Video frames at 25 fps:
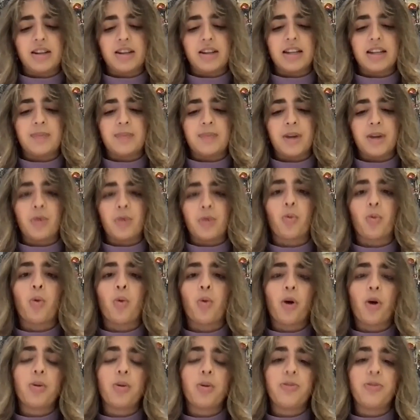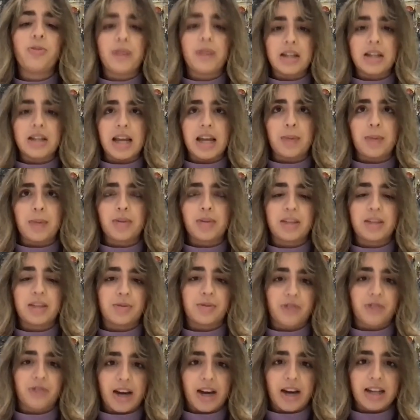has been what we've been able to
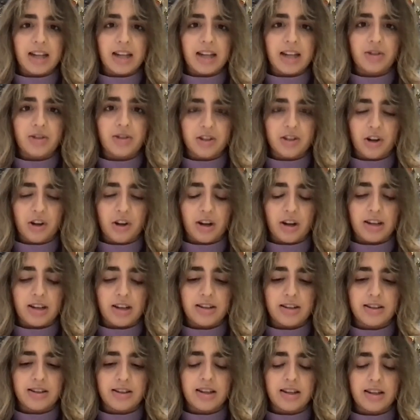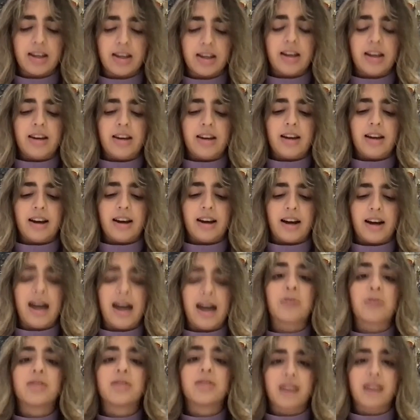provide to the scholars
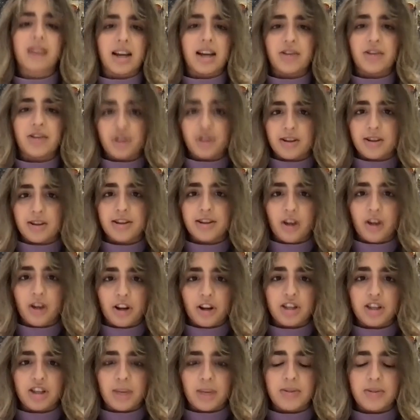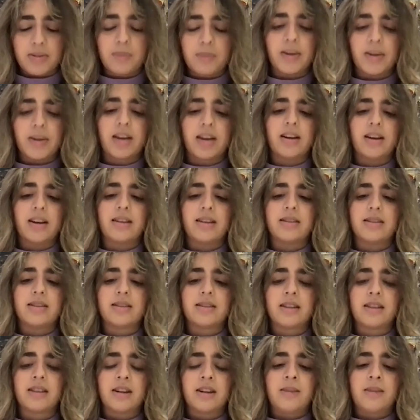outside of just the scholarships.
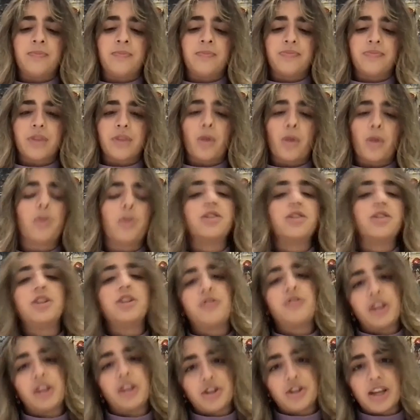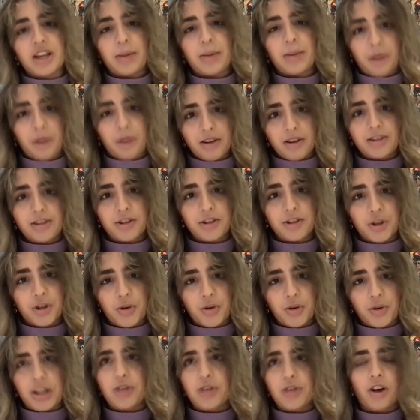Because once you finish that master's
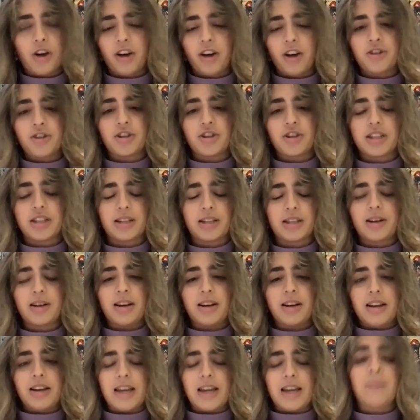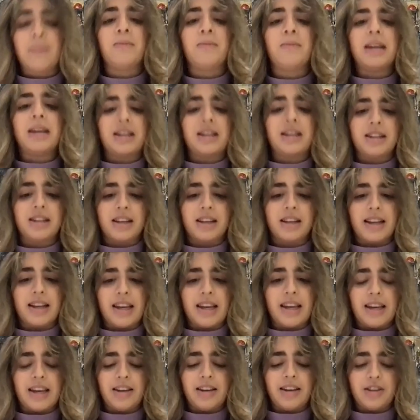degree, you can't just
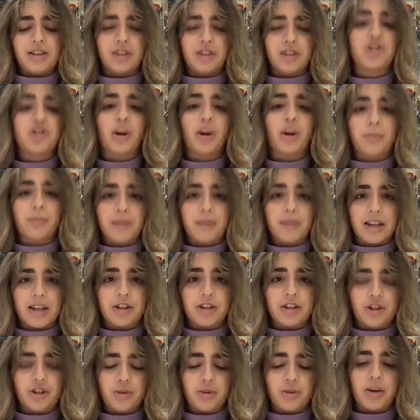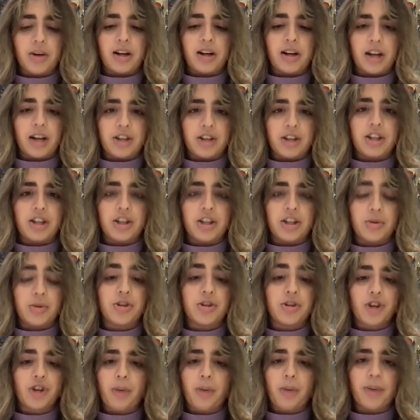immediately jump into a
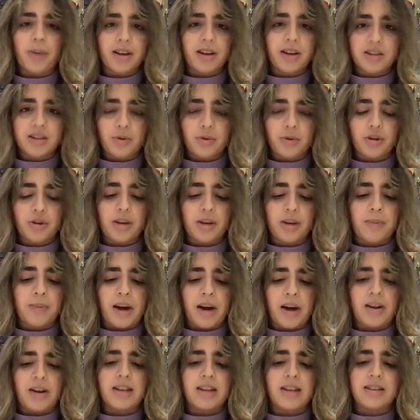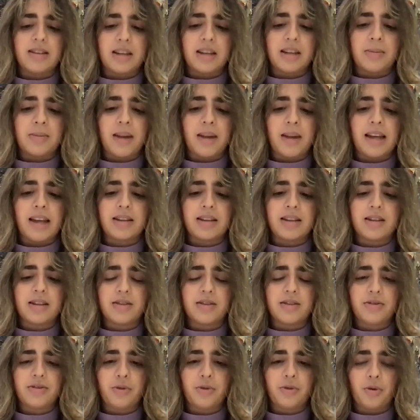job because of all the barriers in
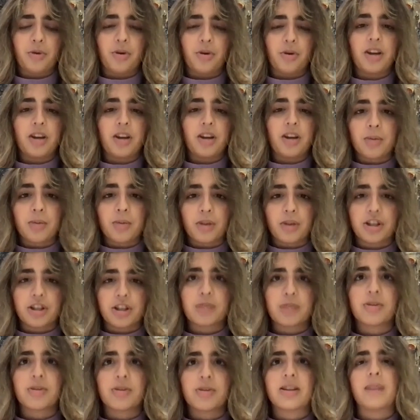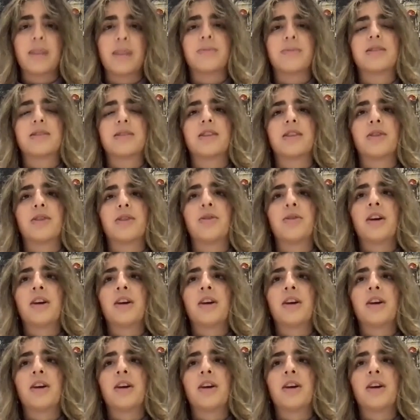place for young British Muslims. So